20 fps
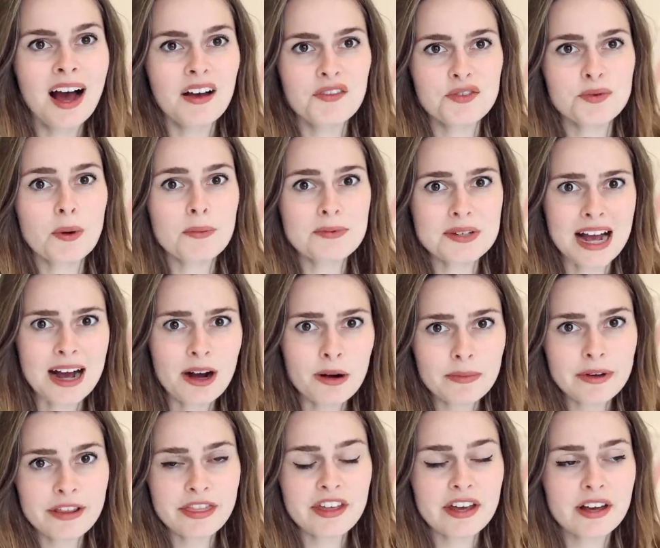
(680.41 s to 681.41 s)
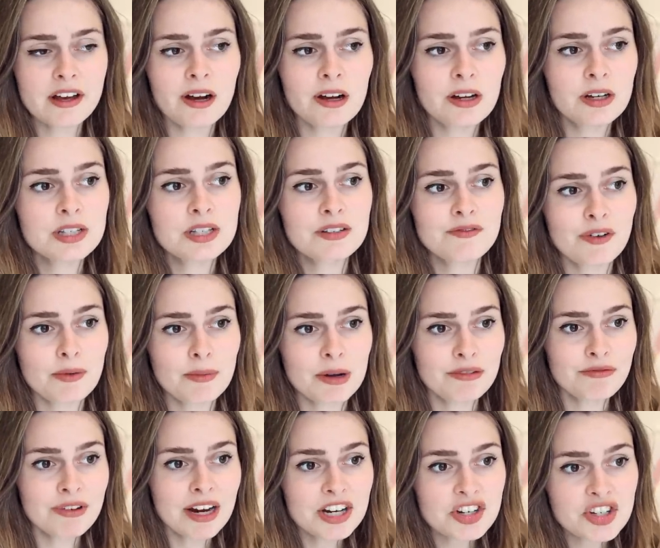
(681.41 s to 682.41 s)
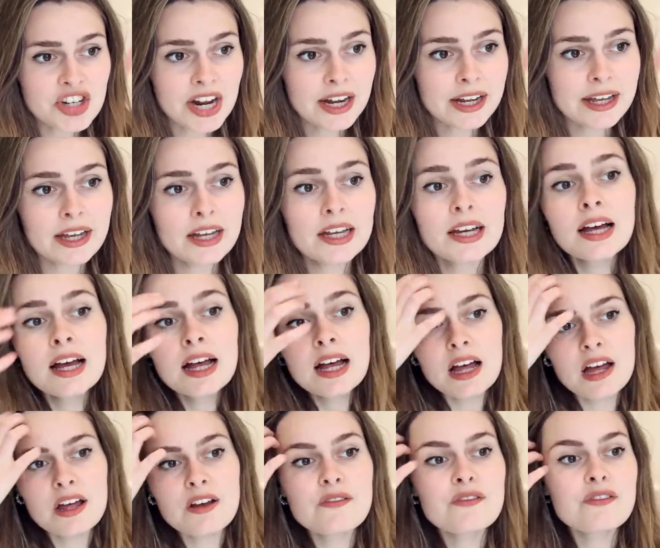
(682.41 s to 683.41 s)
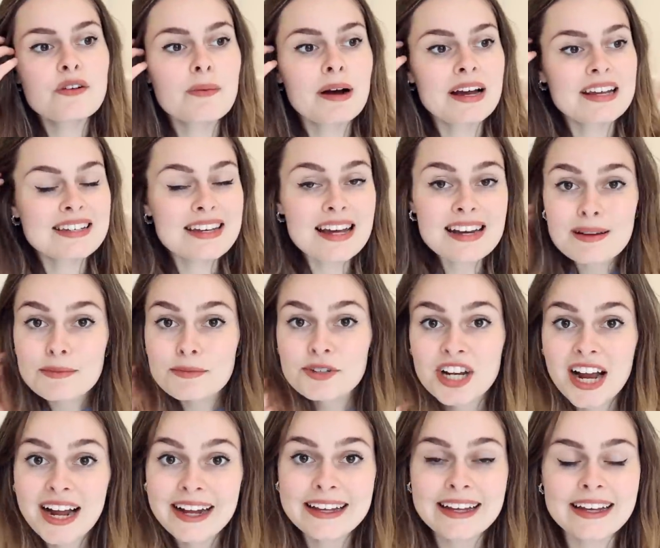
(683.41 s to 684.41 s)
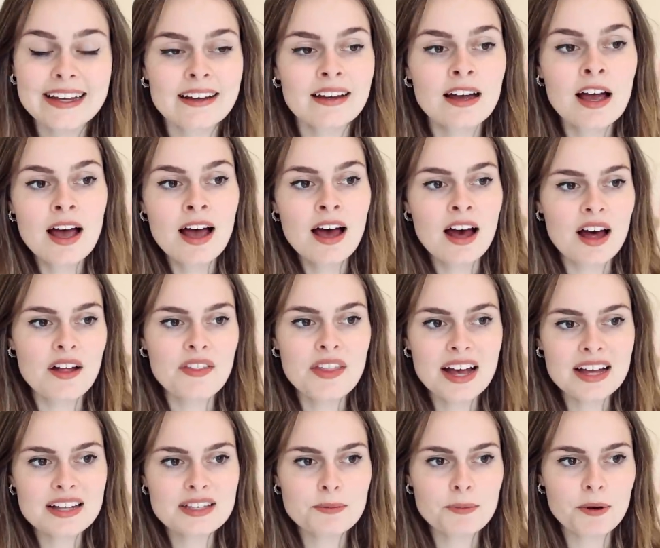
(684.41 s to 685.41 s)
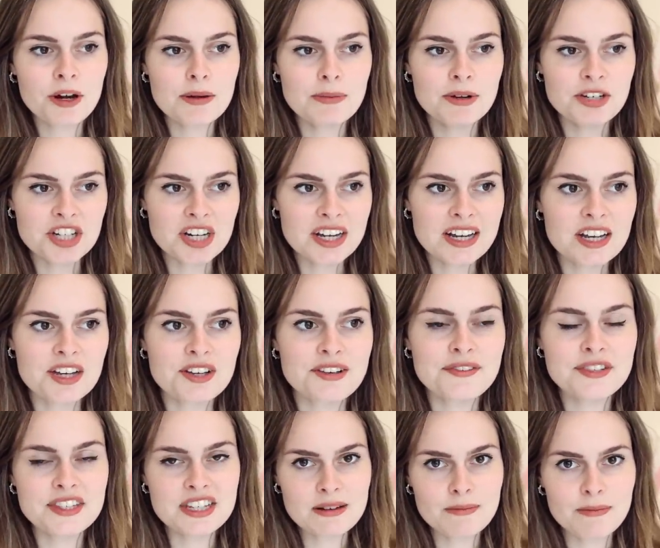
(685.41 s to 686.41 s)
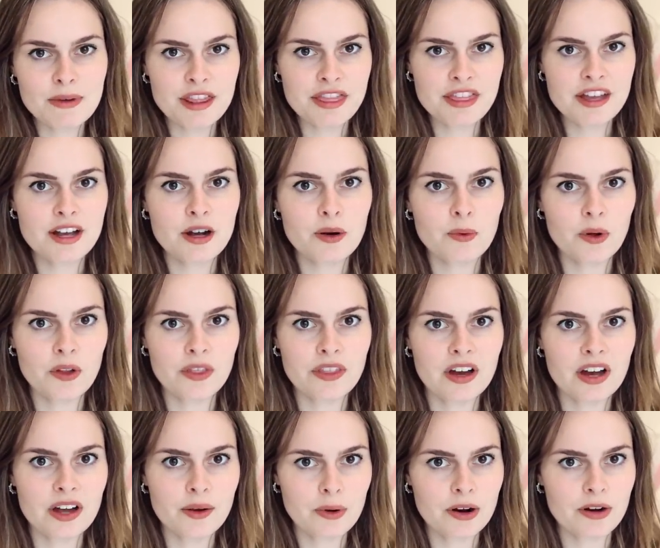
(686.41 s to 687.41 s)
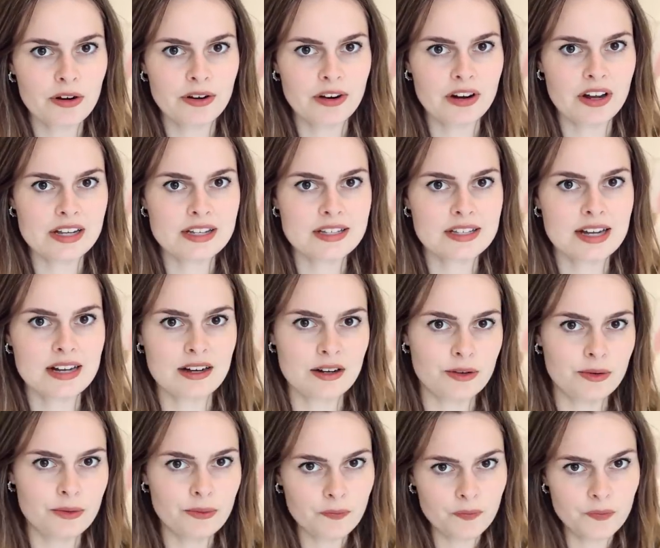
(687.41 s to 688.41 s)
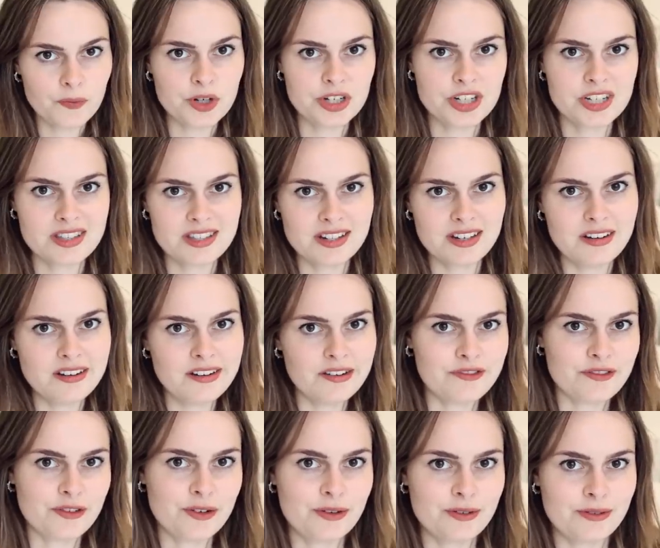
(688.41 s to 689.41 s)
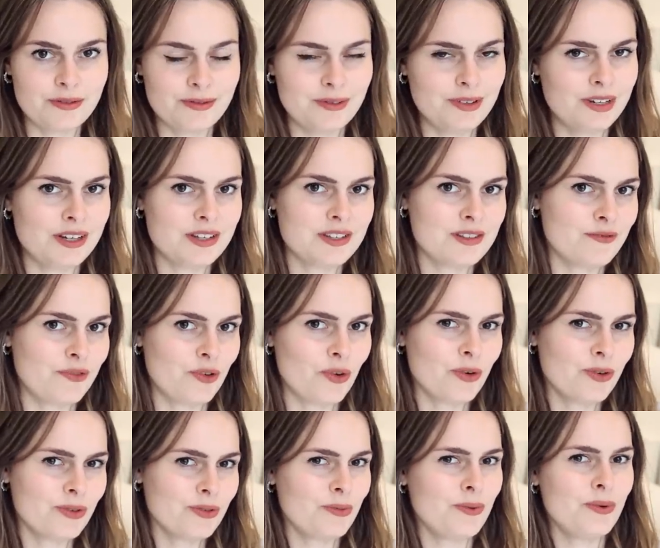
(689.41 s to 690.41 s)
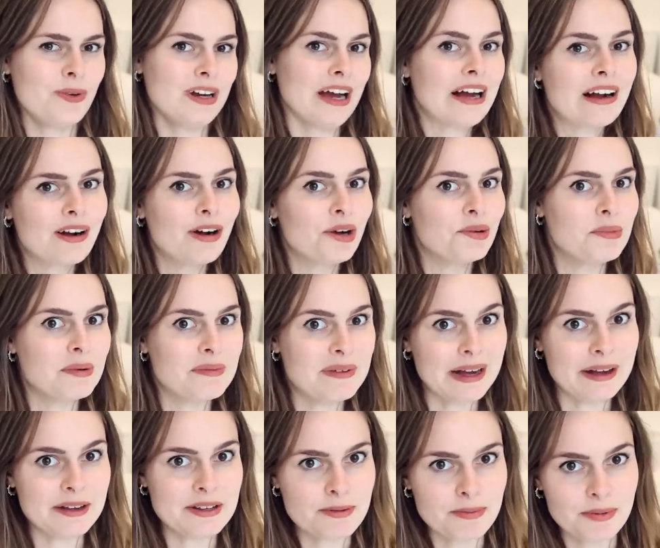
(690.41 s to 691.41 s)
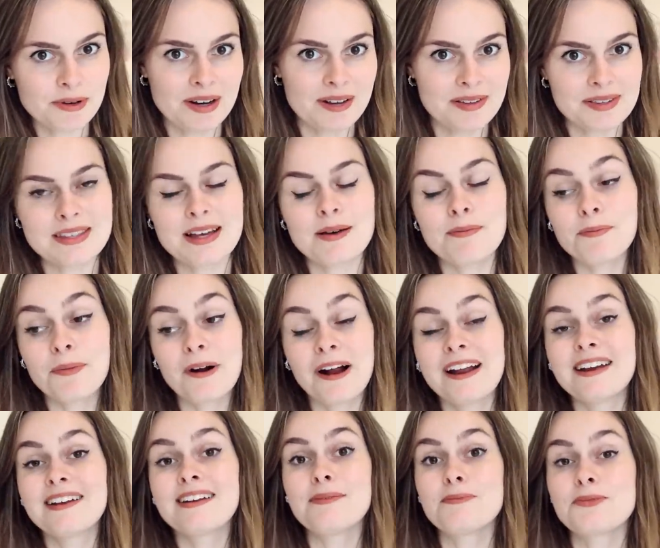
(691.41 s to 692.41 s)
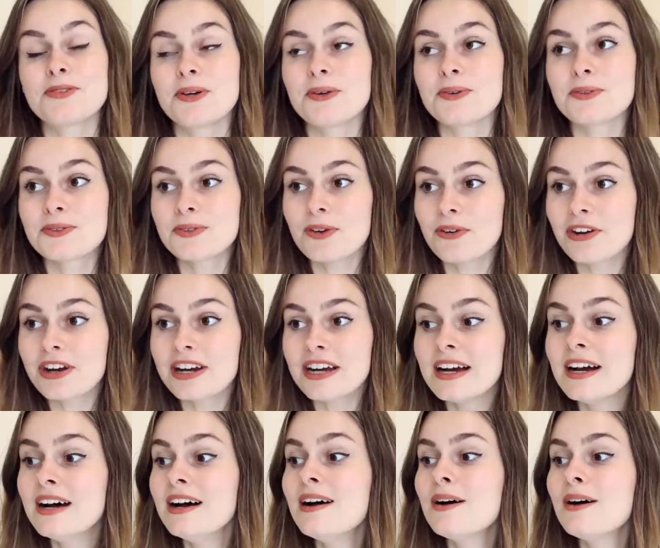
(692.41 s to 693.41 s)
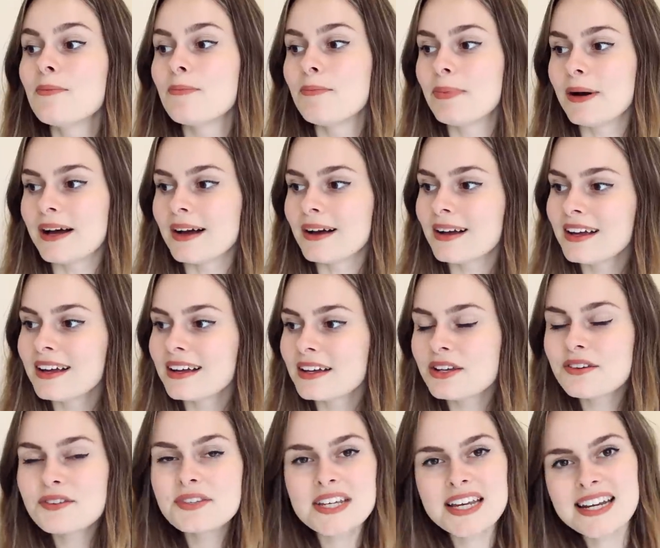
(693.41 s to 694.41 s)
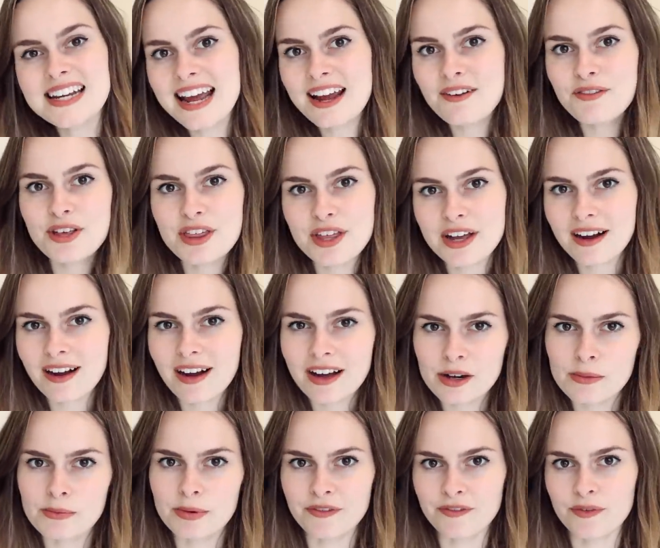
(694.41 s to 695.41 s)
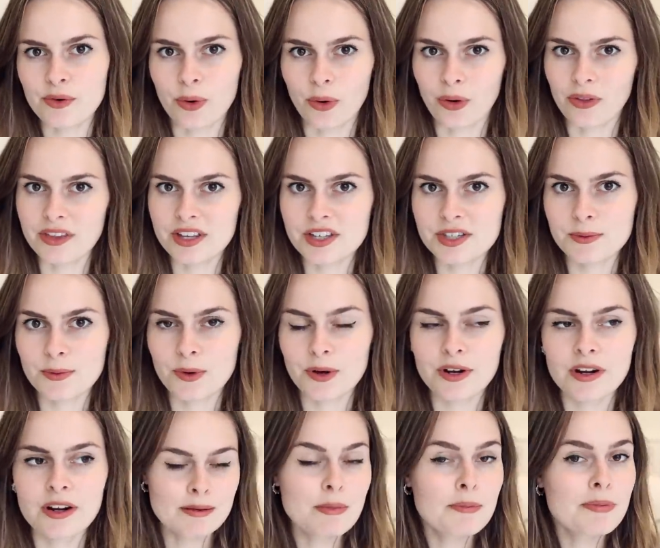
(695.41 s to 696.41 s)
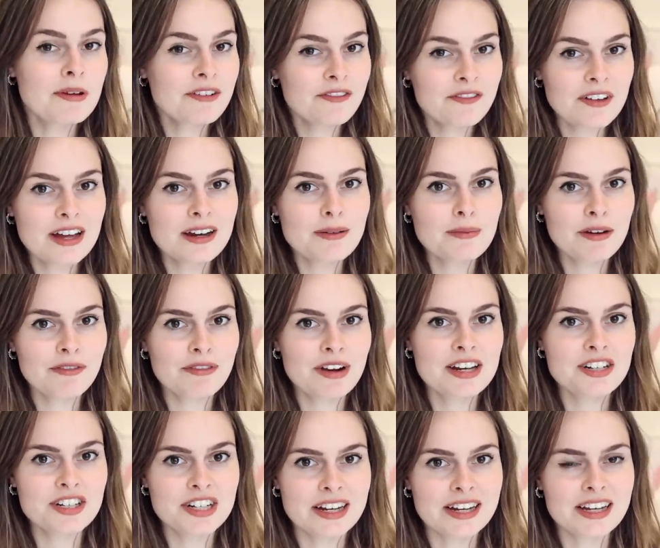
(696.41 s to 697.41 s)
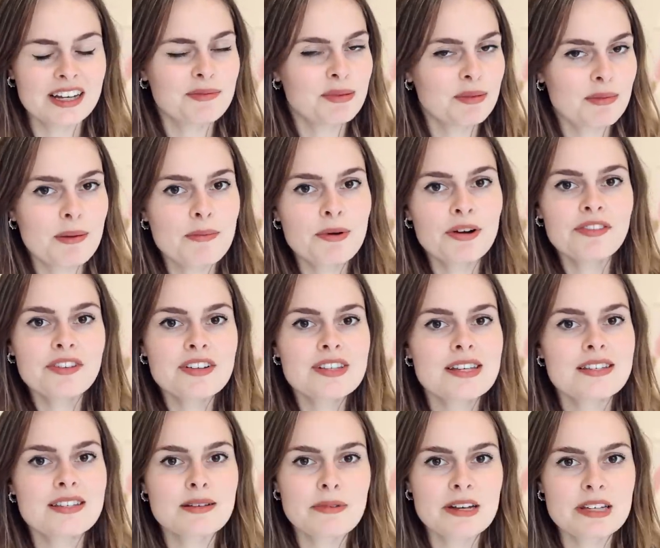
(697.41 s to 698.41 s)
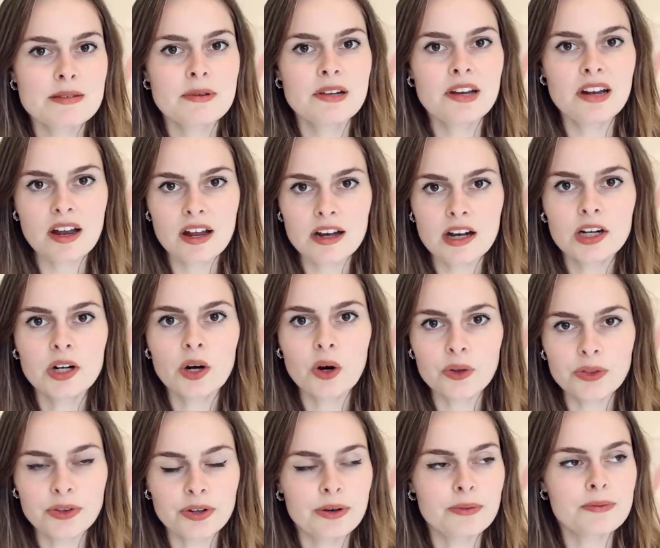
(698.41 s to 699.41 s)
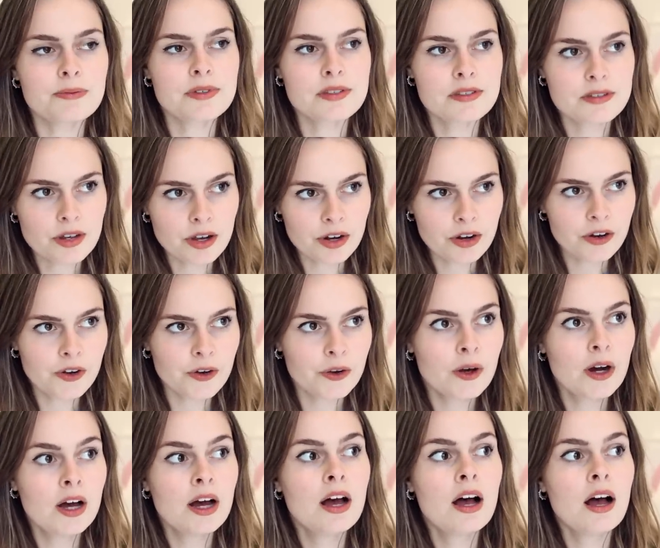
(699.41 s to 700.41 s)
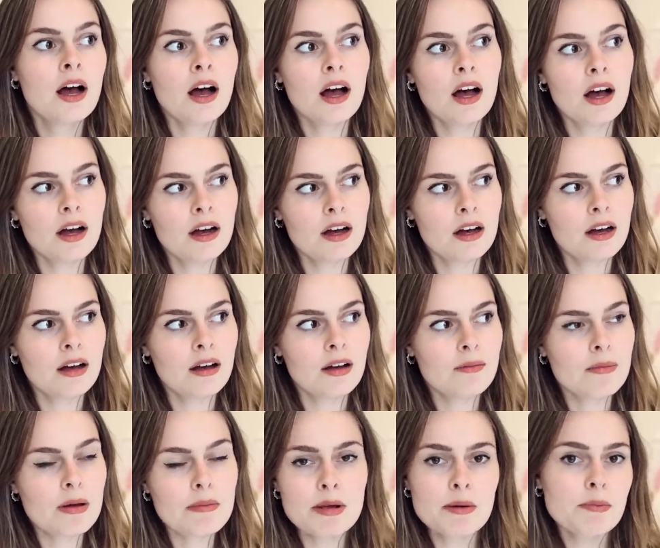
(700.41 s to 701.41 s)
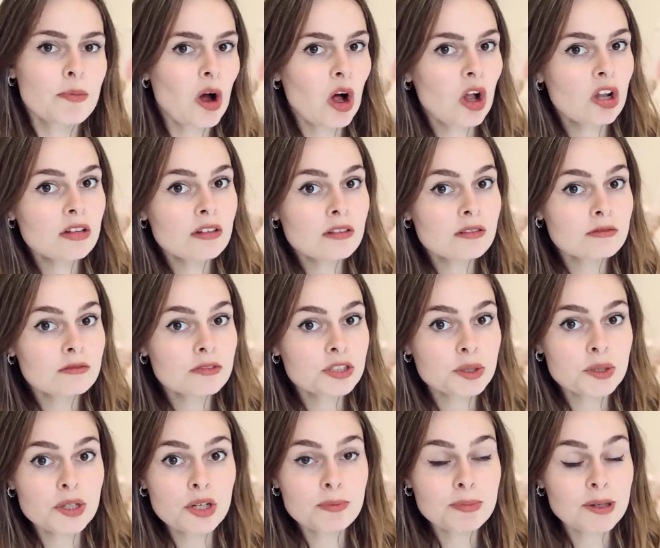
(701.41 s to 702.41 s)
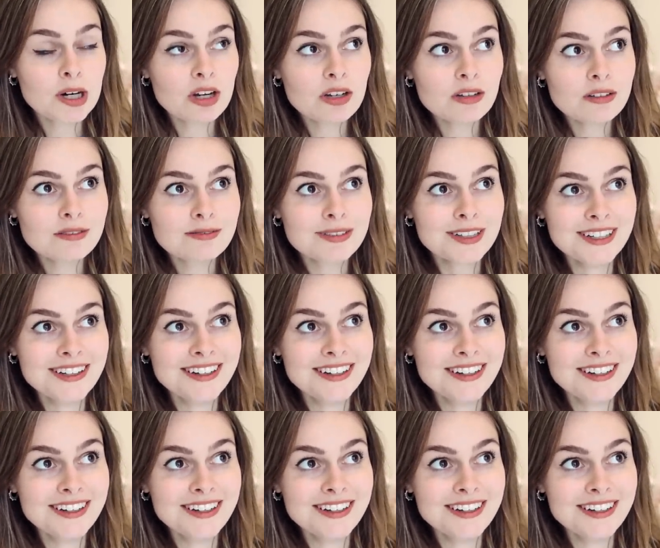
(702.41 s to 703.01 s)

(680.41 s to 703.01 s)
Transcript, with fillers: I've swapped out my thick coats for my rain jacket and for my denim jacket, and that's pretty much it. You've seen my thicker one that I wear on nights out, which is the Le France, France one. I can't remember how you pronounce that brand. I'm so sorry. But you've seen everything kind of before on this one. I'm a big fan of my rain jacket, but my boyfriend says it makes me look like a condom. So uh, maybe a poll? Should we do a poll?